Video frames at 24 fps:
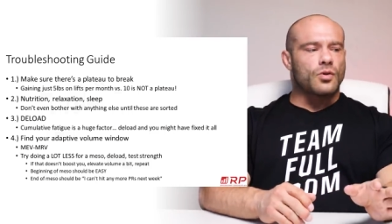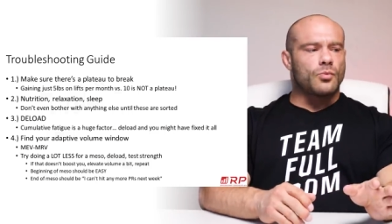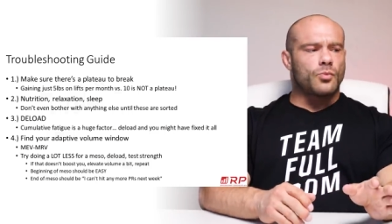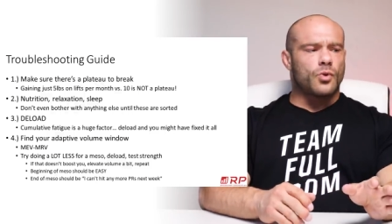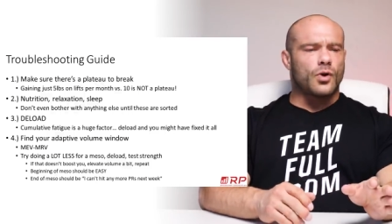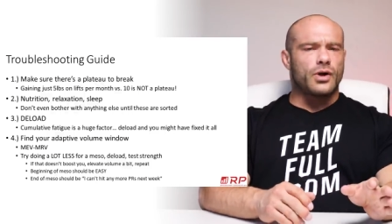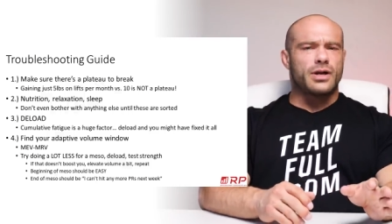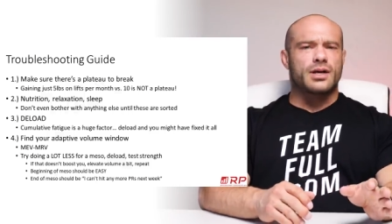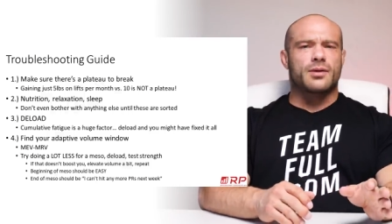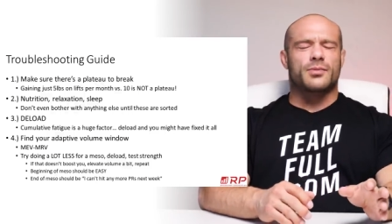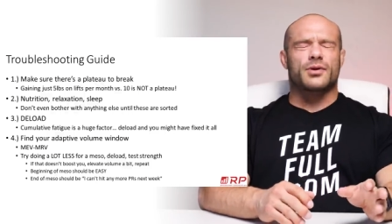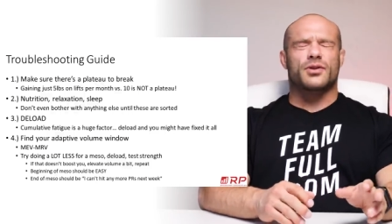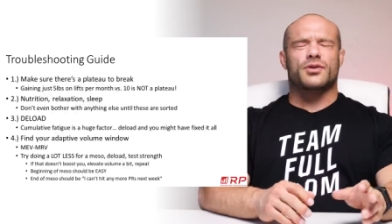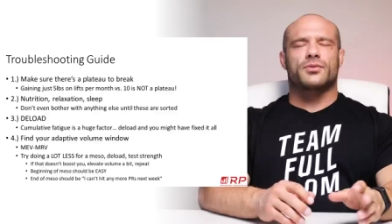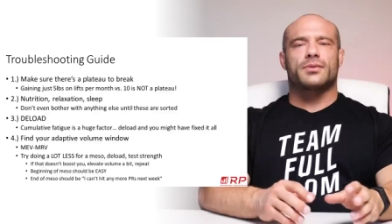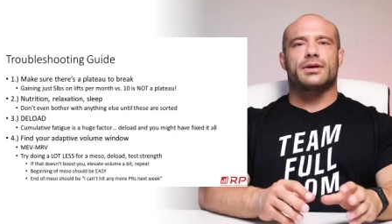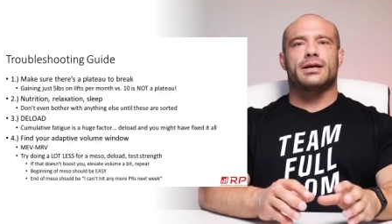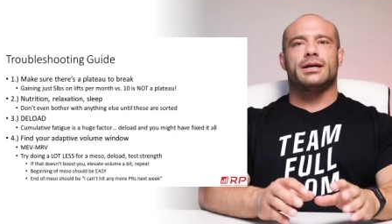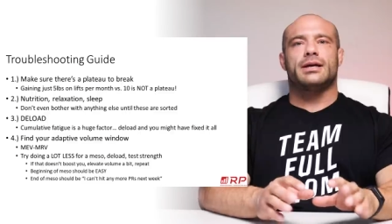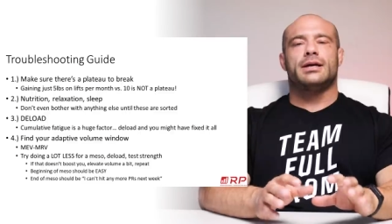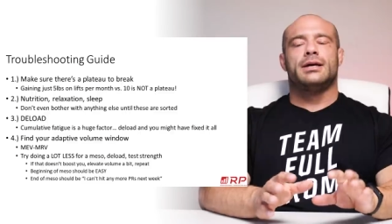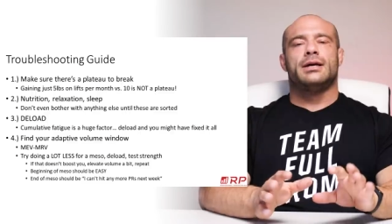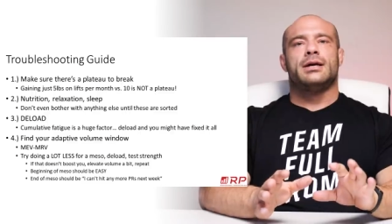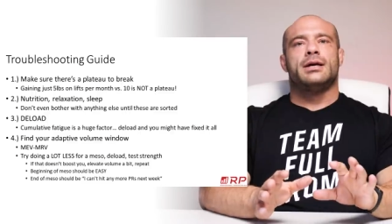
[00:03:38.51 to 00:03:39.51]
Point number
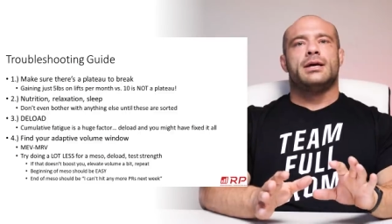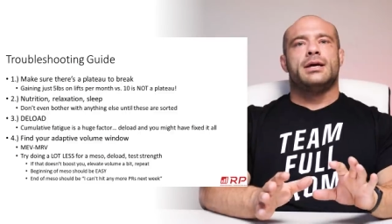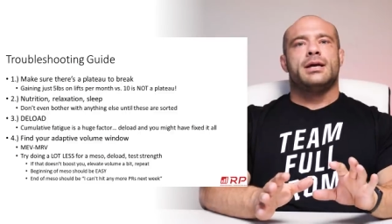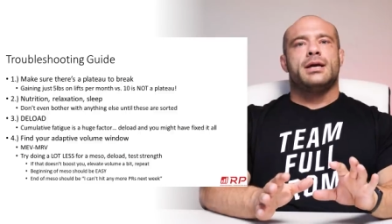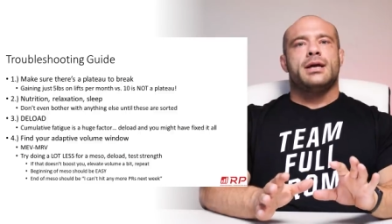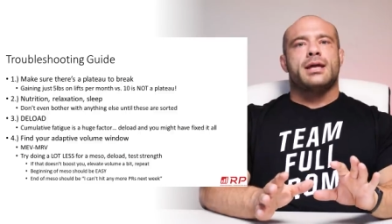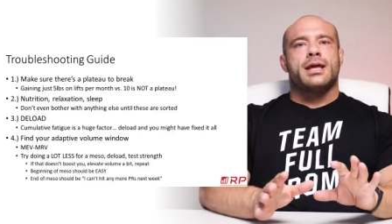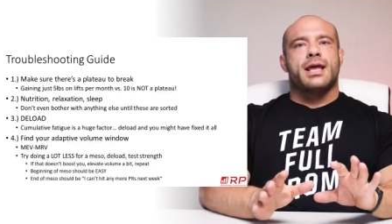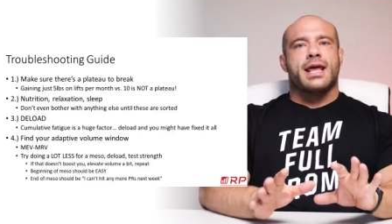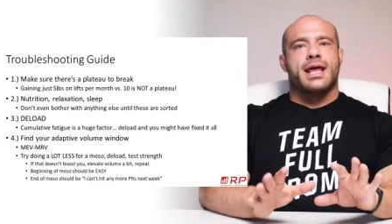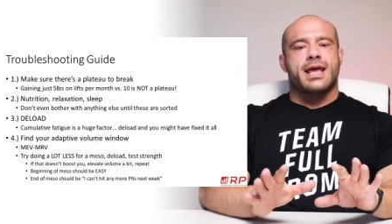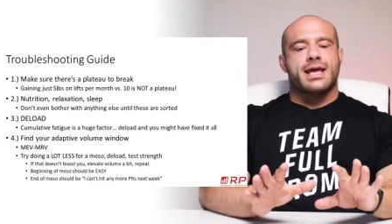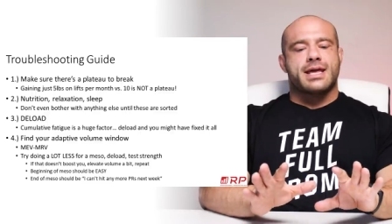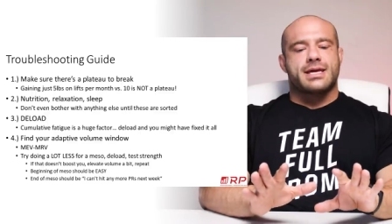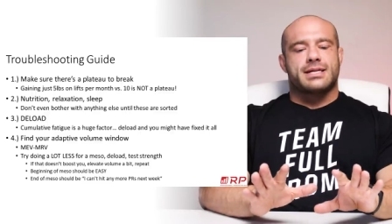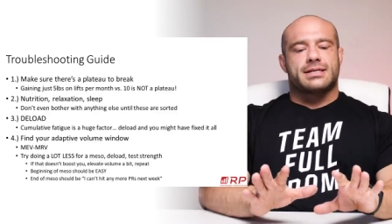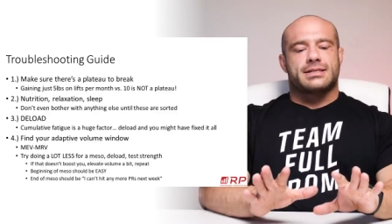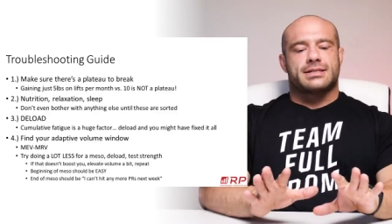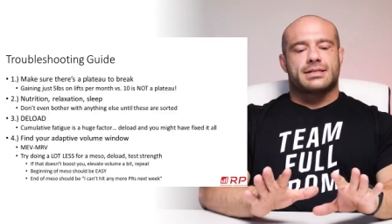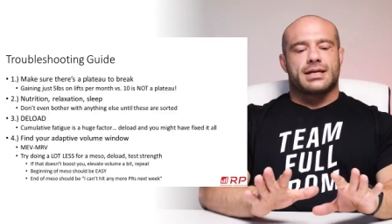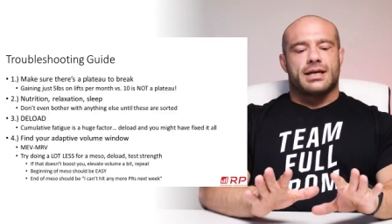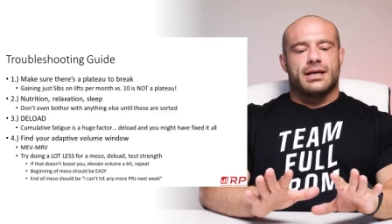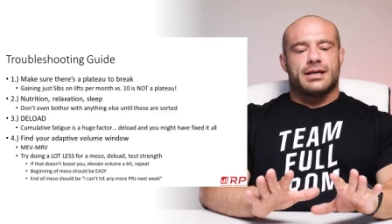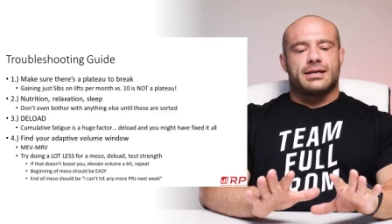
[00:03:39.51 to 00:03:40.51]
three
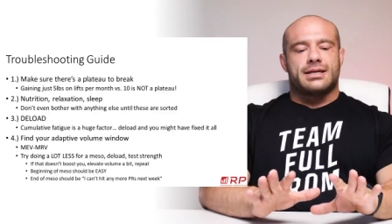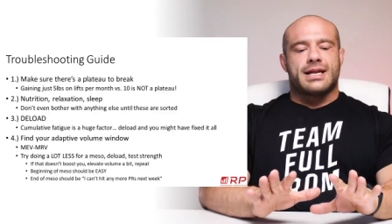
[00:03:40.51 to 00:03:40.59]
is